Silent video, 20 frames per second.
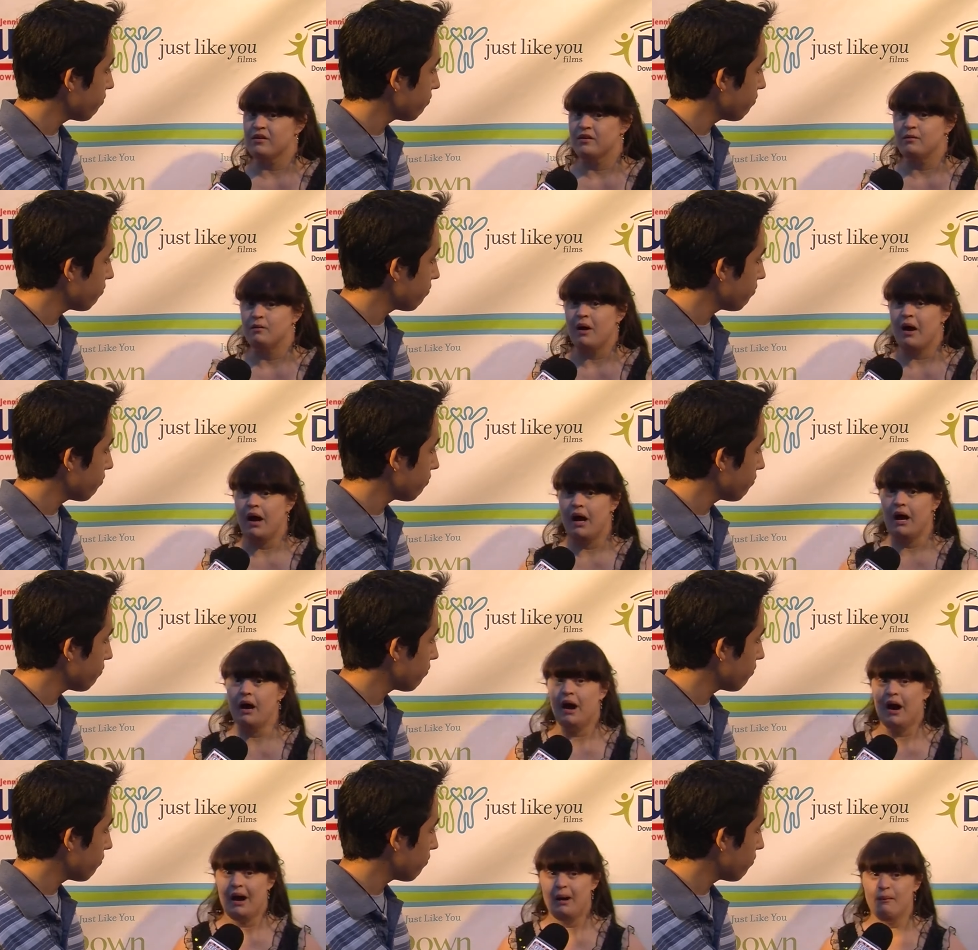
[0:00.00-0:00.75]
Speaker 1: syndrome,
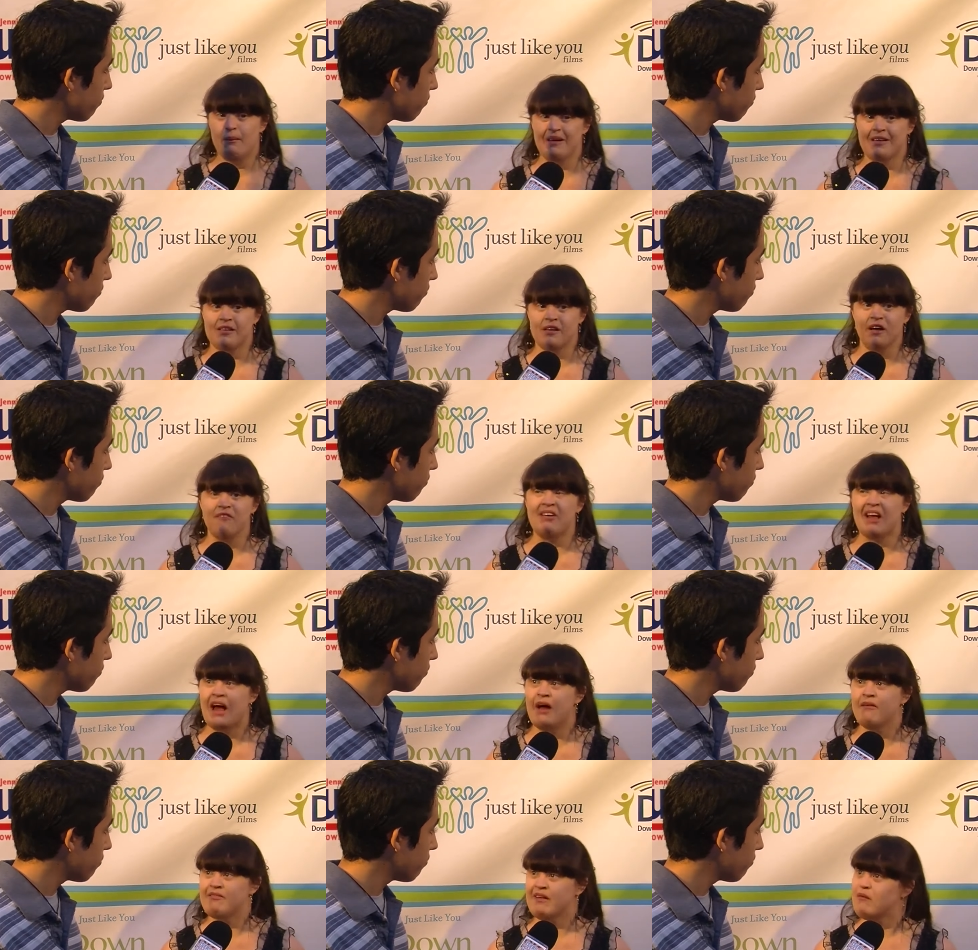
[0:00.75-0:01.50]
I, I myself
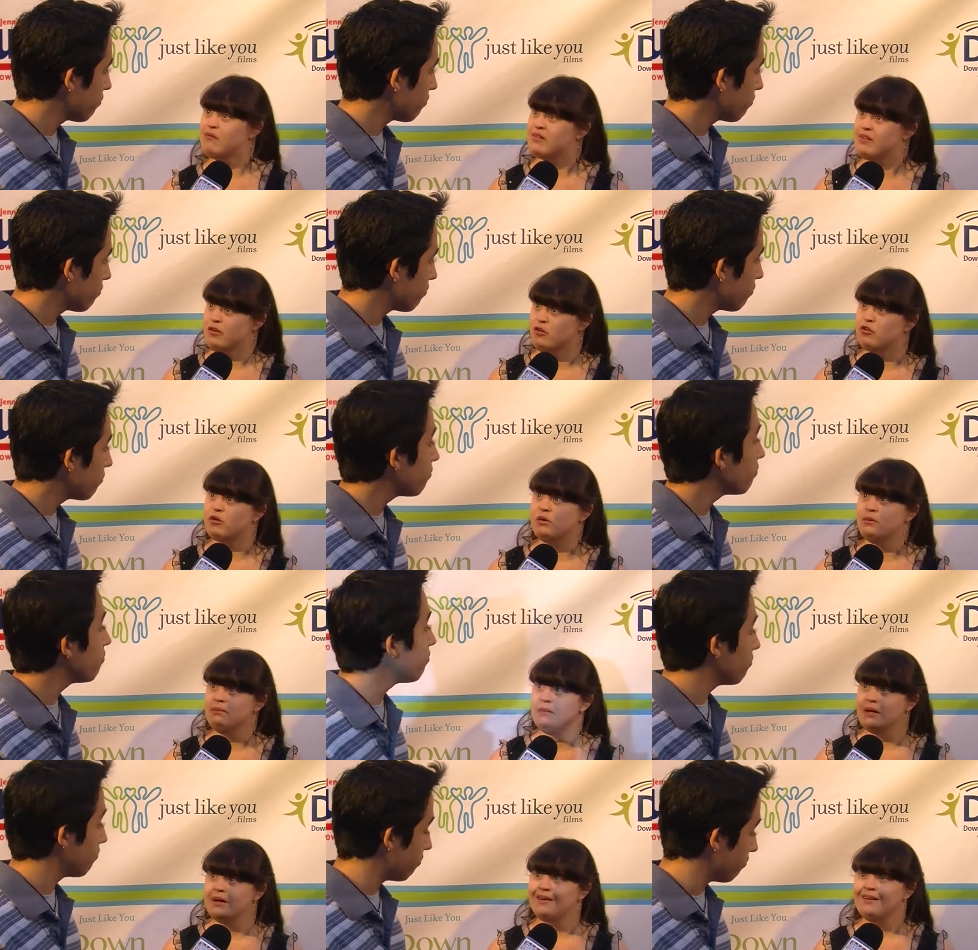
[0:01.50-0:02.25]
have Down
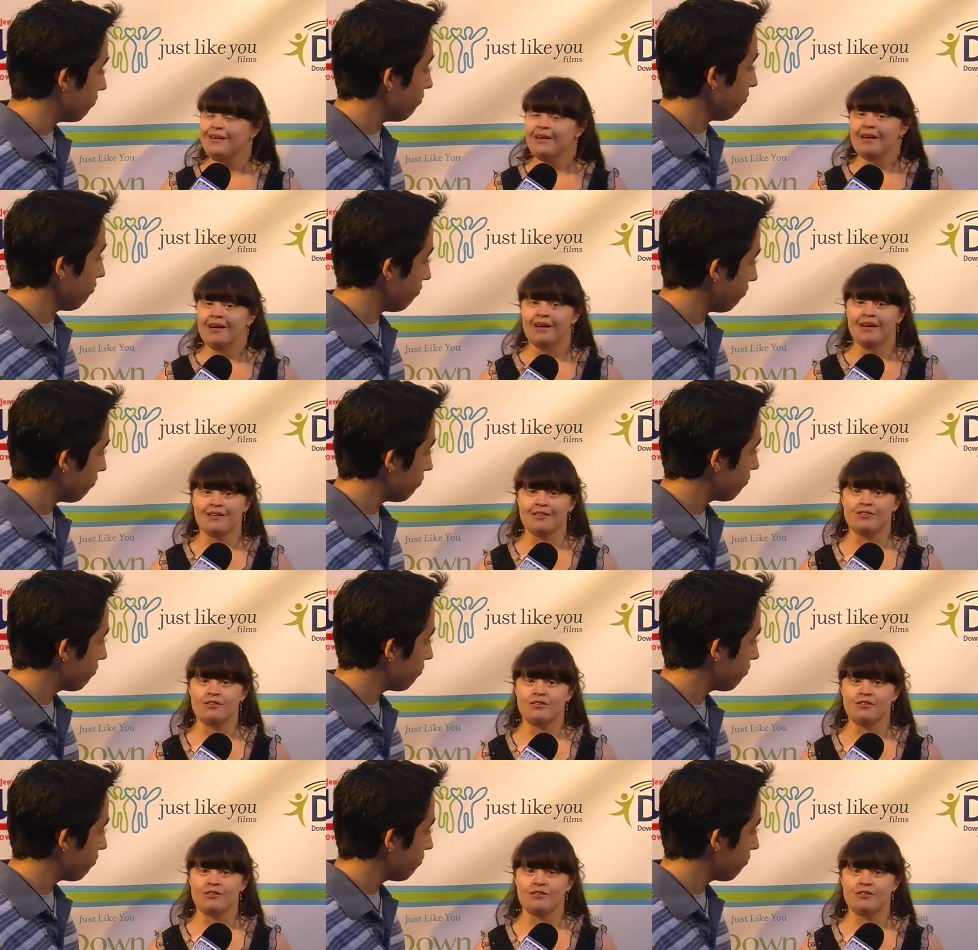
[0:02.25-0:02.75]
syndrome. Mm -hmm.